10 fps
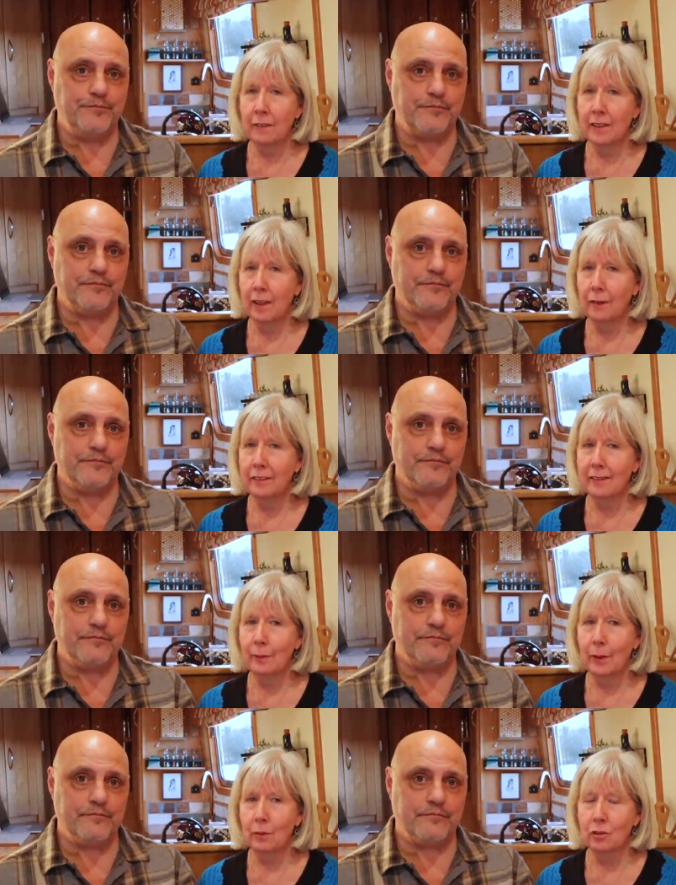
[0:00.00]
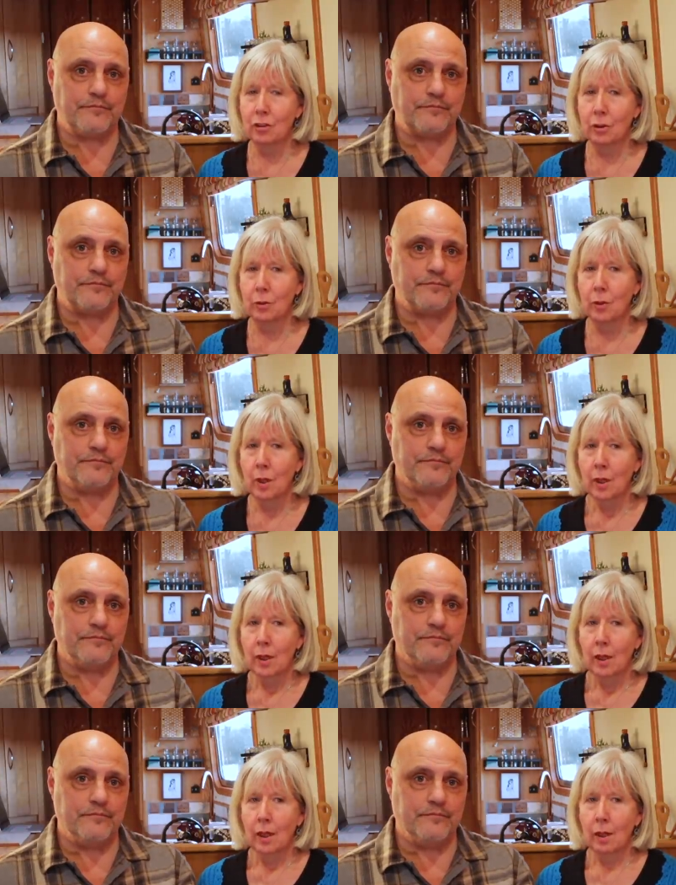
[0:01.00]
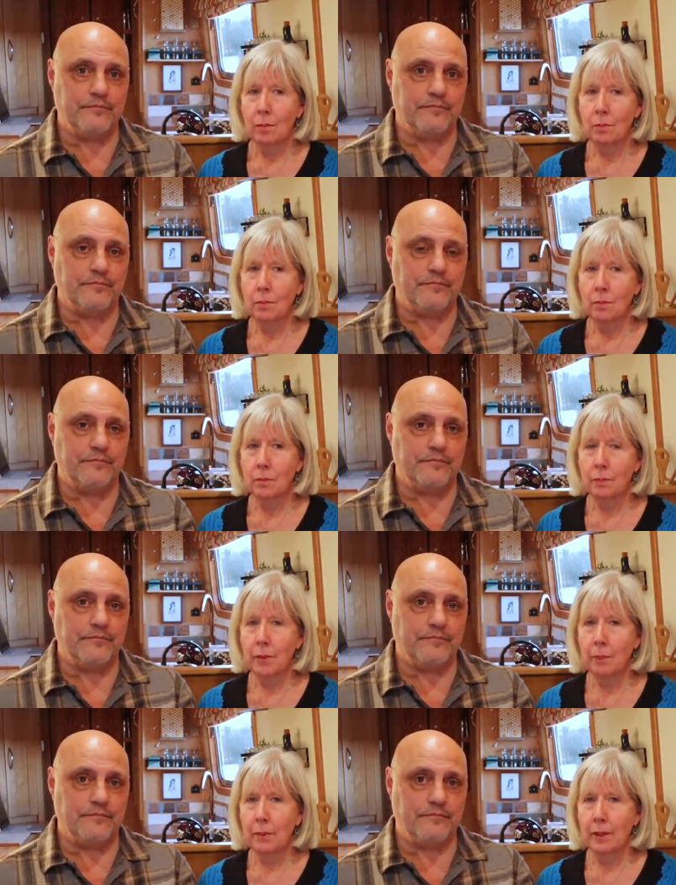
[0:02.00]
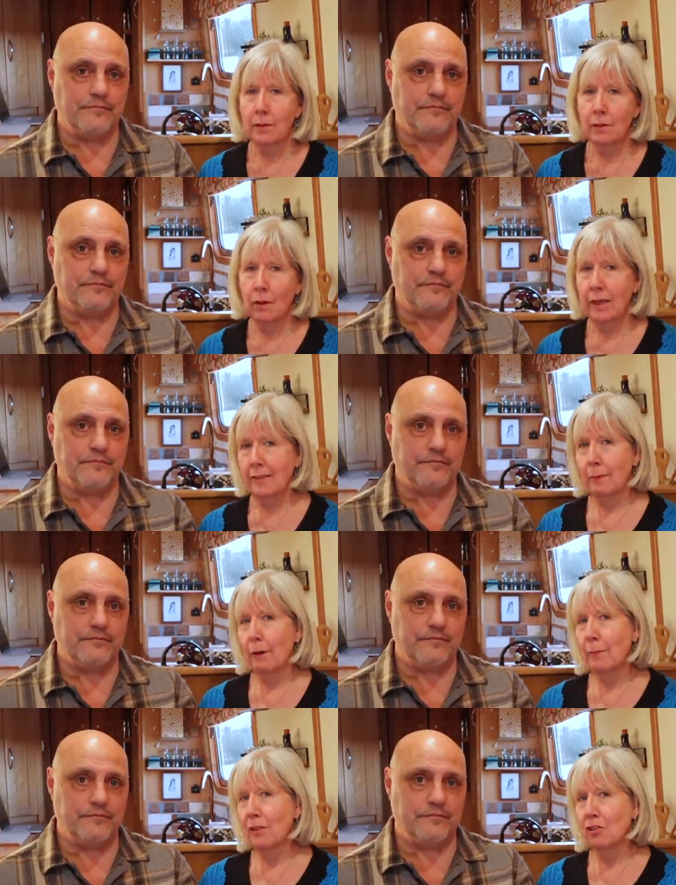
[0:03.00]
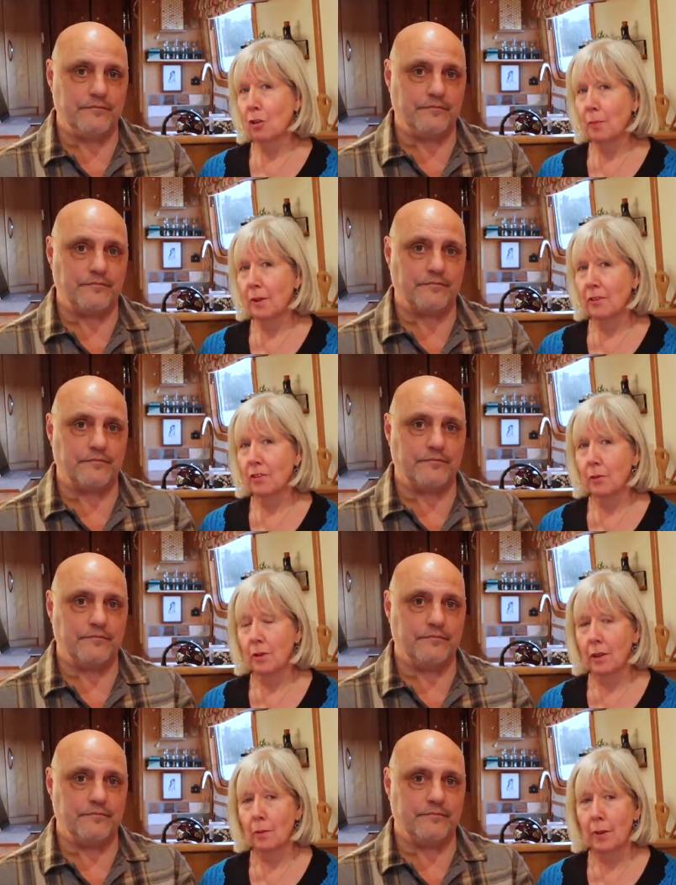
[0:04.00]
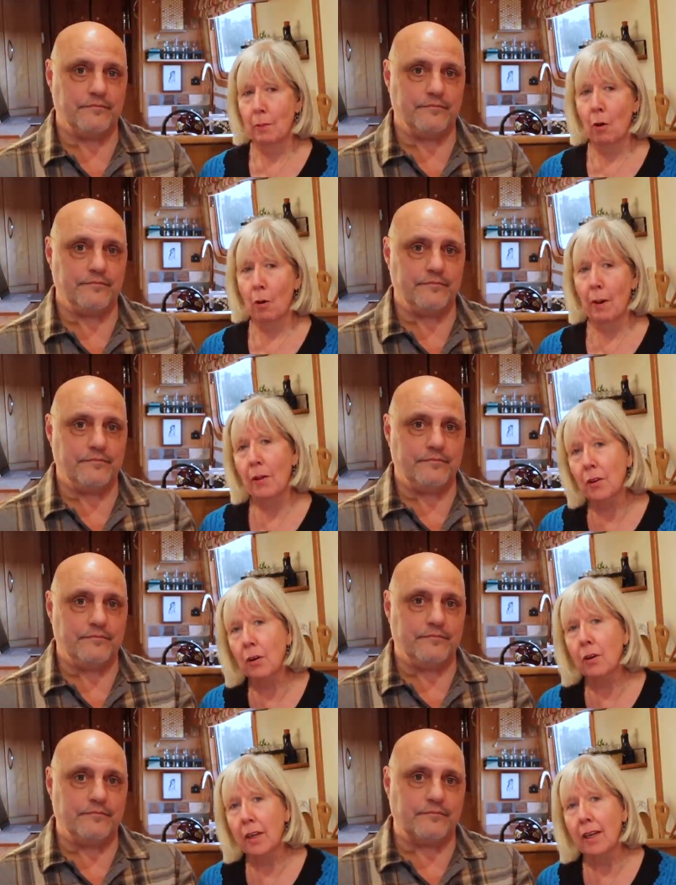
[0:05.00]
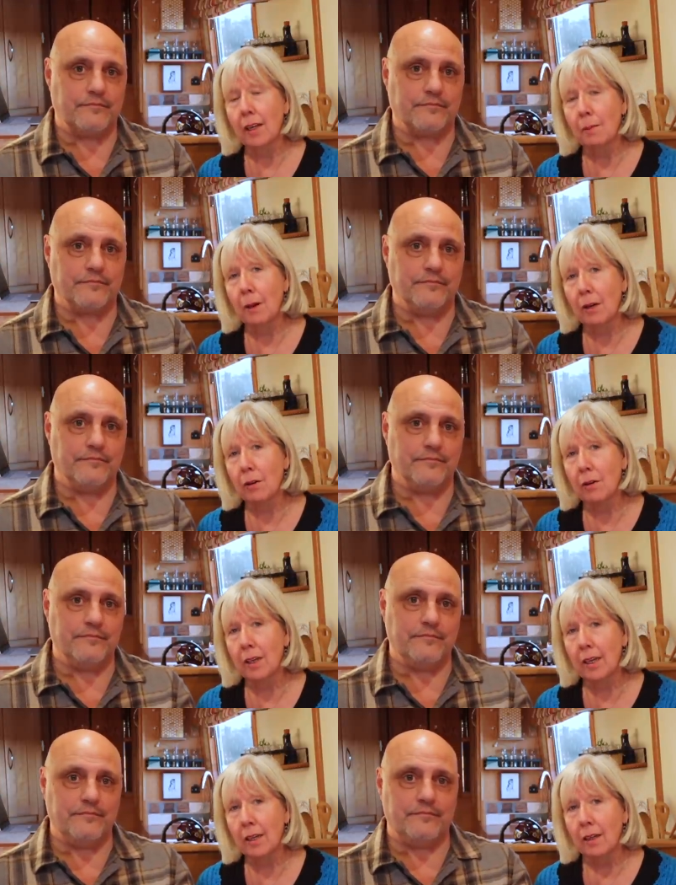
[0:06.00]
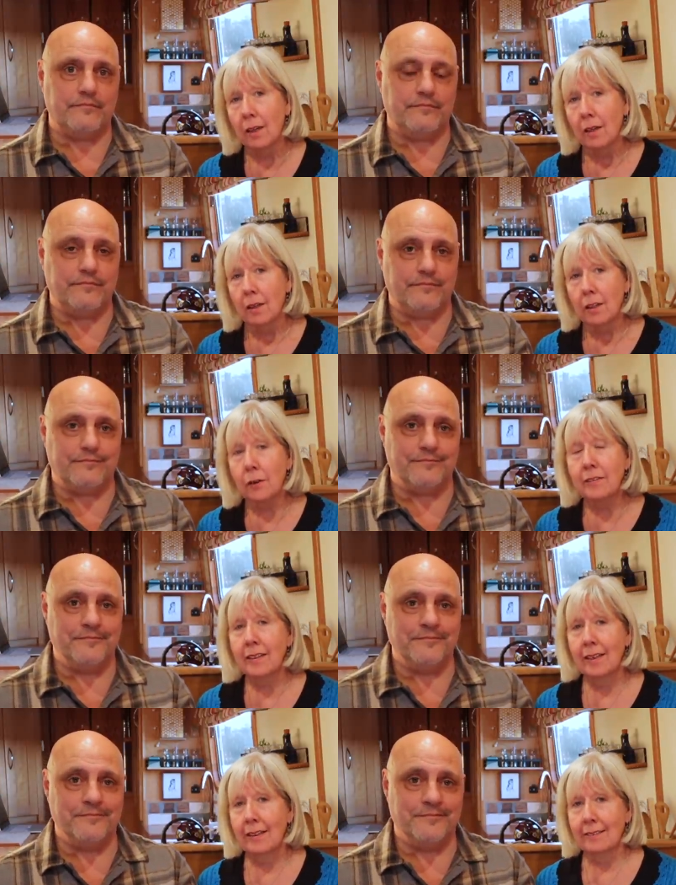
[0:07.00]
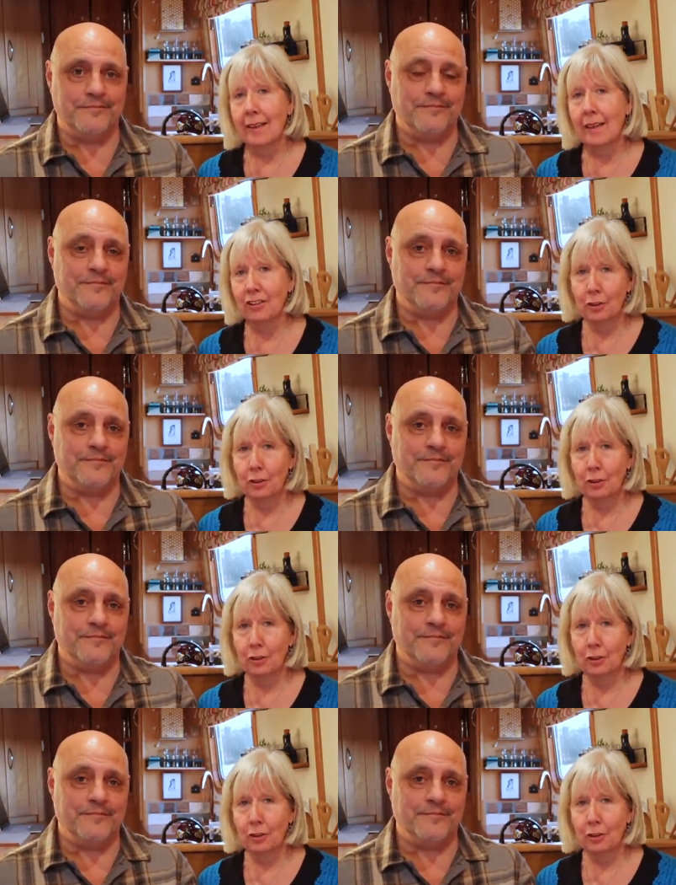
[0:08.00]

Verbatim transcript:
Speaker 1: videos as well to be a bit, not experimental, but do a little bit more about the cooking, and about cooking using less gas,